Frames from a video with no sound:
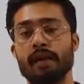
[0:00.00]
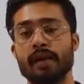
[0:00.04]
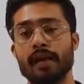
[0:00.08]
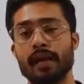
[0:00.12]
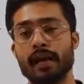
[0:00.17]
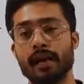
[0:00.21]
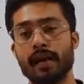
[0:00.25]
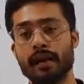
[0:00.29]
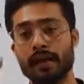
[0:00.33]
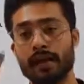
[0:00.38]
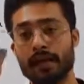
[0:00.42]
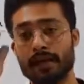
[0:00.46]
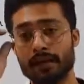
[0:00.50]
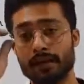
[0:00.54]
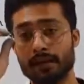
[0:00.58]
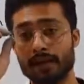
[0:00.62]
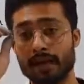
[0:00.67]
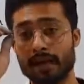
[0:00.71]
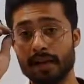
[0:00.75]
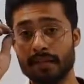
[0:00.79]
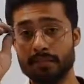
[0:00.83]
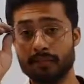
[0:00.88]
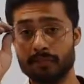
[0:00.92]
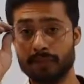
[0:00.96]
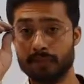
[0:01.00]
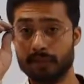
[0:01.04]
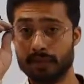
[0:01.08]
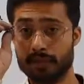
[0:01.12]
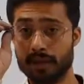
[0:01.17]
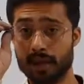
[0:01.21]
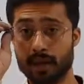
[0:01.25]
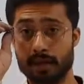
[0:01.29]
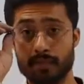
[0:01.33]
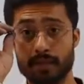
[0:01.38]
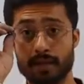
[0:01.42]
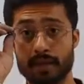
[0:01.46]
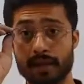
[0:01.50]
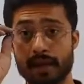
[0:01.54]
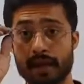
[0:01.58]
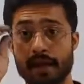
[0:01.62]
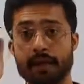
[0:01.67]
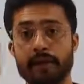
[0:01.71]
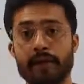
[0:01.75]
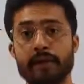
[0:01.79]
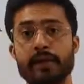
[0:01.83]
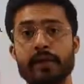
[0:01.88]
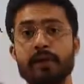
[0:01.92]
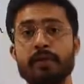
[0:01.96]
and at a time camel
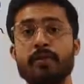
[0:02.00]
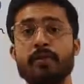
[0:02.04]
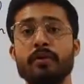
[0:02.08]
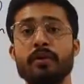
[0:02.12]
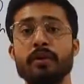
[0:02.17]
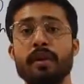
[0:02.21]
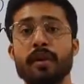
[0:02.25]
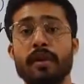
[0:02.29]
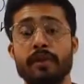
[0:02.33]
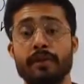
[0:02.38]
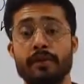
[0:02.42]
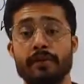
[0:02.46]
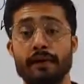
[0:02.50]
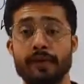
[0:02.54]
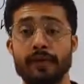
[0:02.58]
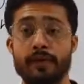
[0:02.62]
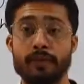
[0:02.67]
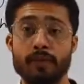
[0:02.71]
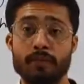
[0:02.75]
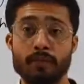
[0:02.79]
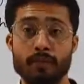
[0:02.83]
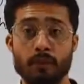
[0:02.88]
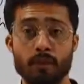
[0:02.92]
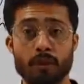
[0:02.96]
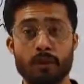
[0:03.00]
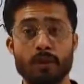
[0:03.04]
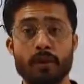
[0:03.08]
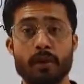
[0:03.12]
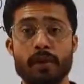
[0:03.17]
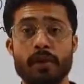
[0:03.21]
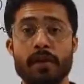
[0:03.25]
can drink more water,